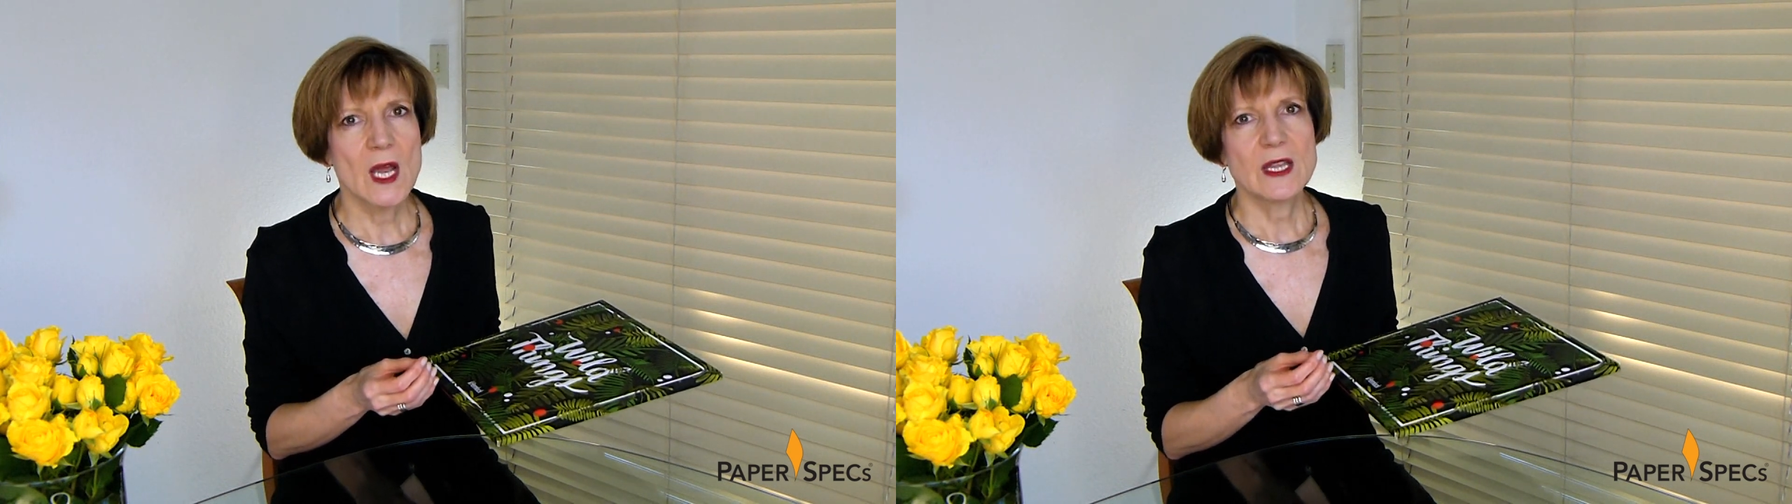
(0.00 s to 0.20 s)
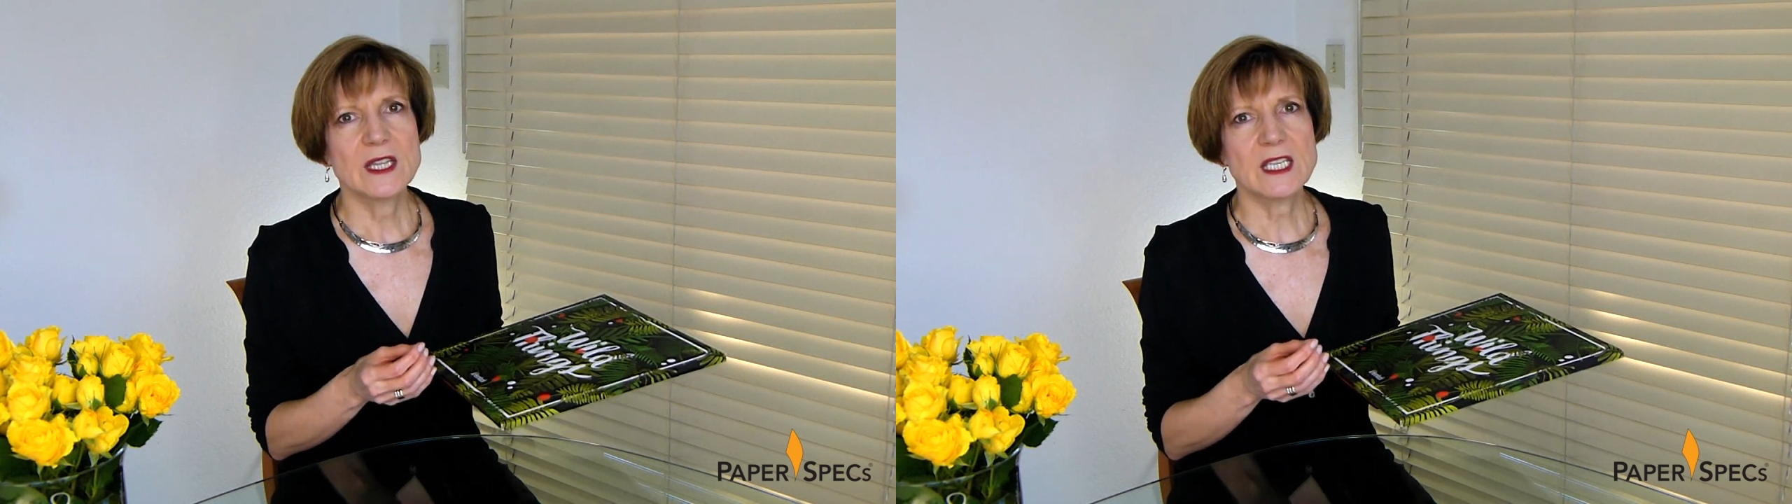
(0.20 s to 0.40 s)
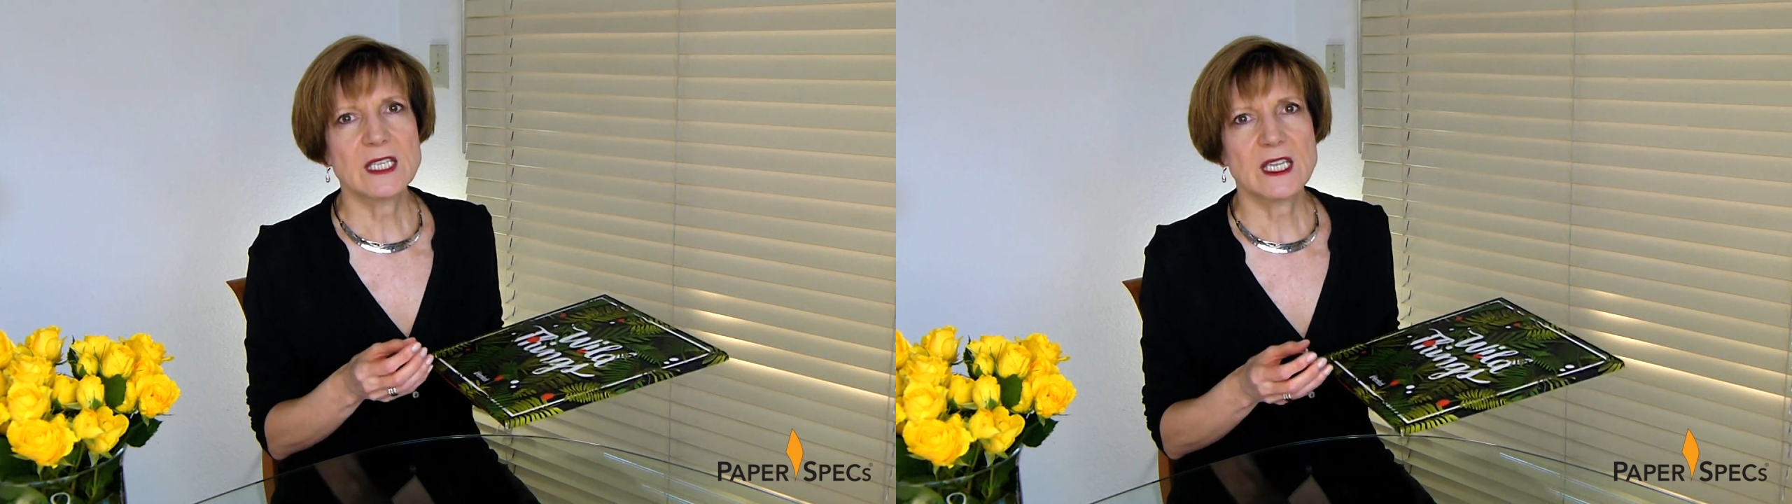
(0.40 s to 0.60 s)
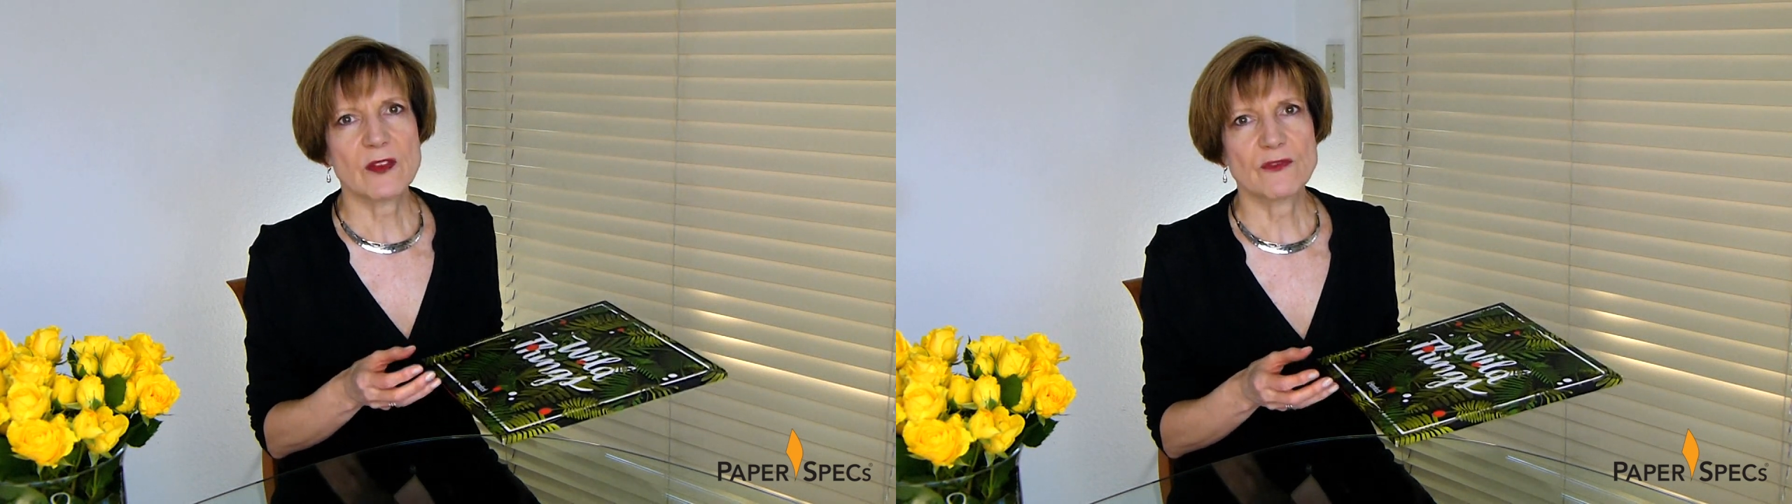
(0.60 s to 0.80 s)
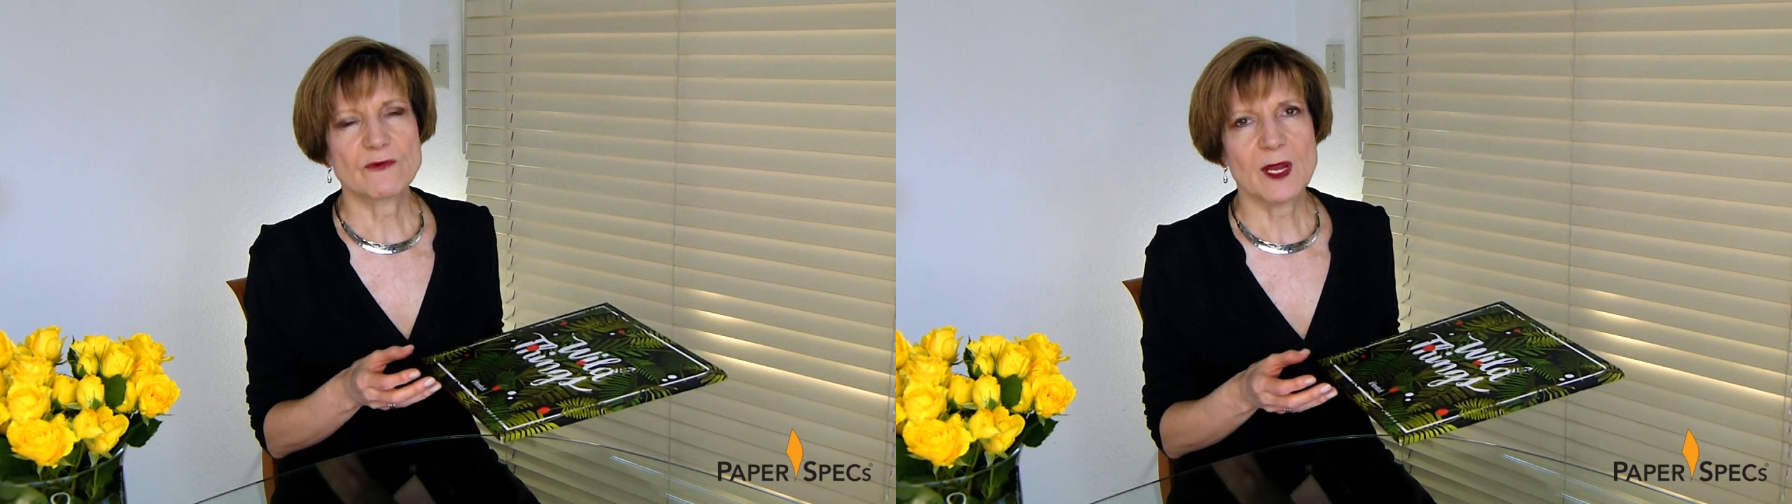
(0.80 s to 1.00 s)
the
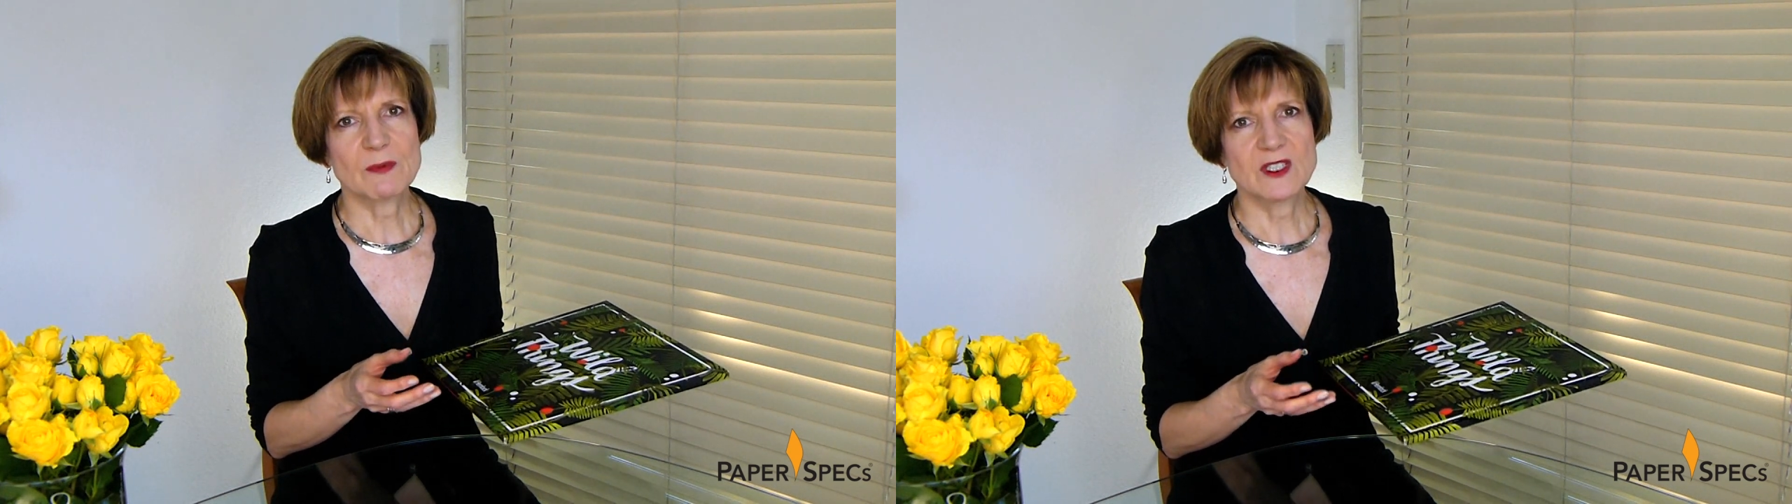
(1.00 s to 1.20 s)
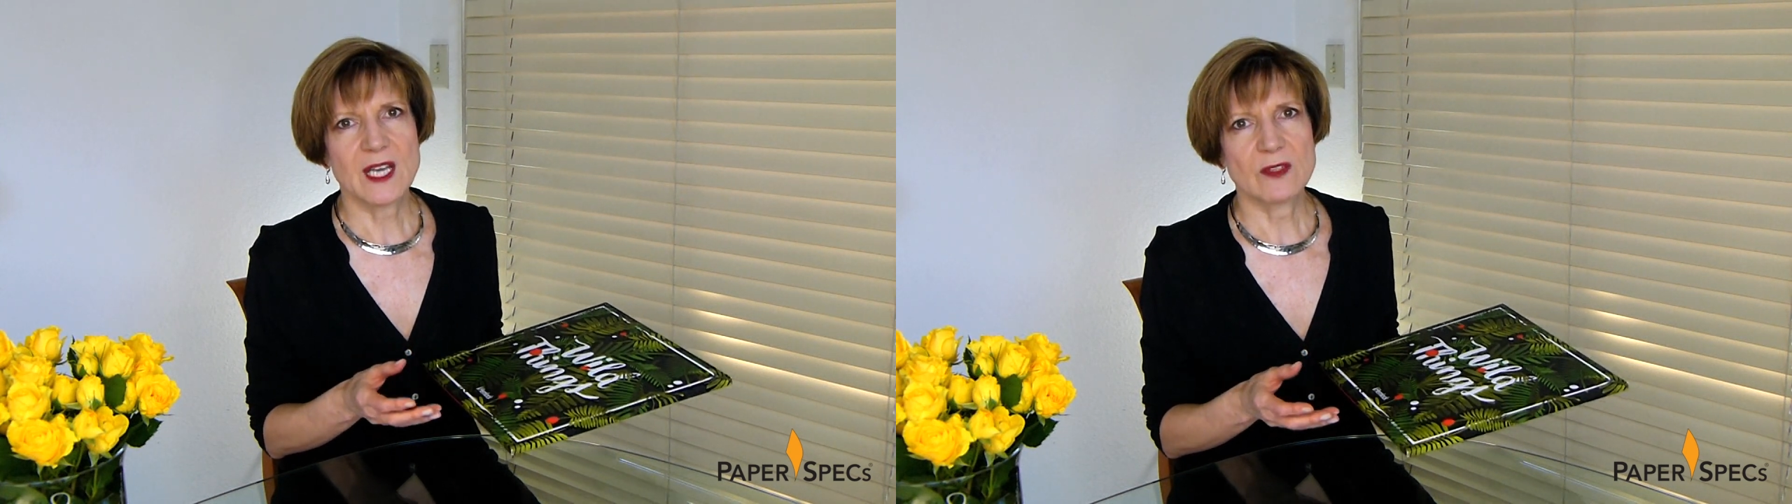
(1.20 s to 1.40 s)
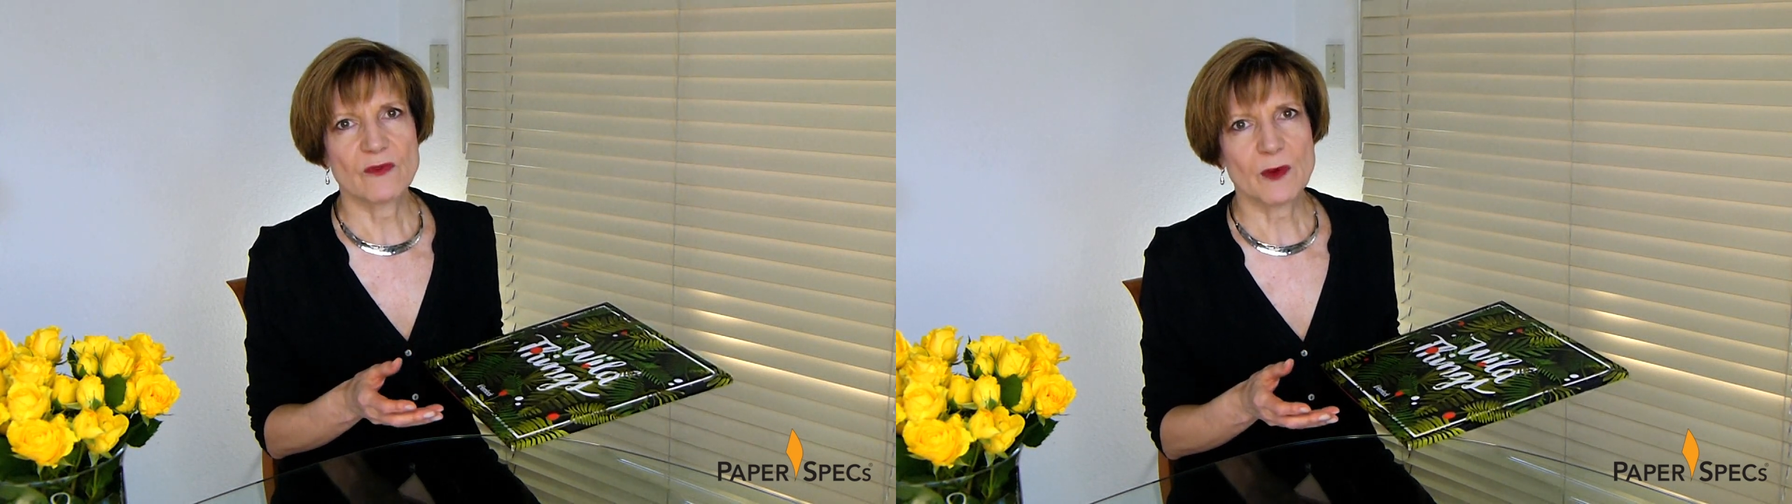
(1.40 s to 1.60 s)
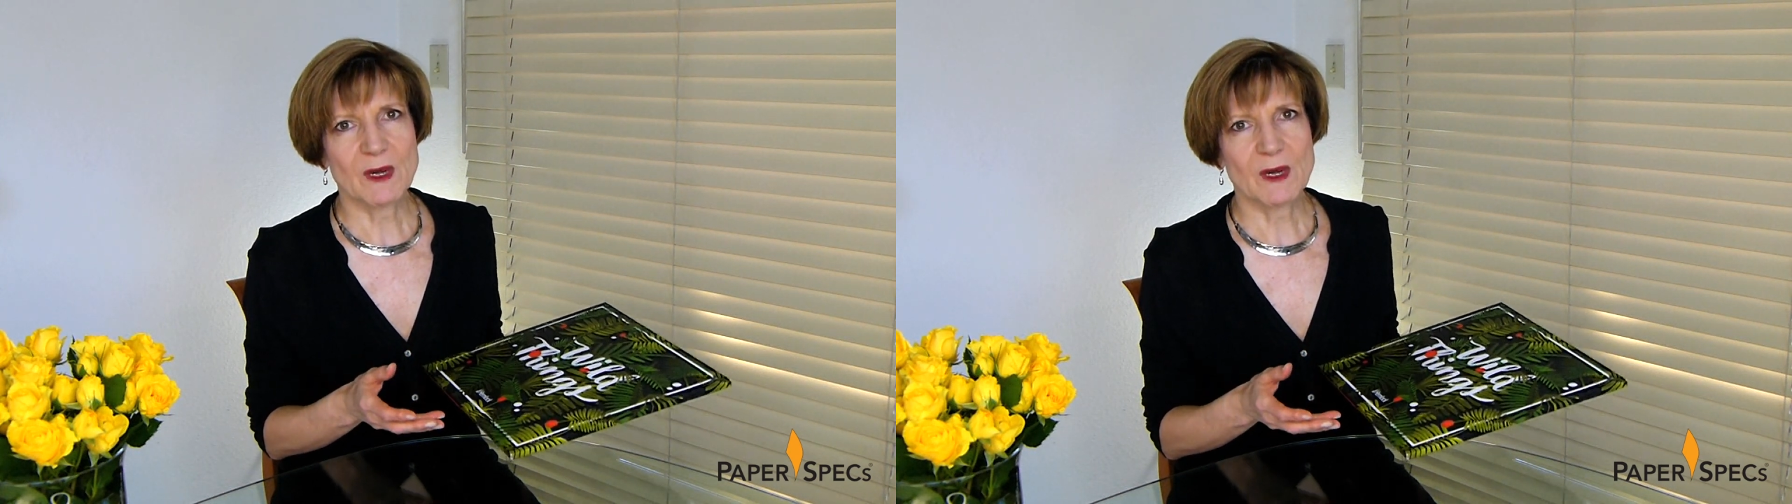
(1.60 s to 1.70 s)
gift wrap set from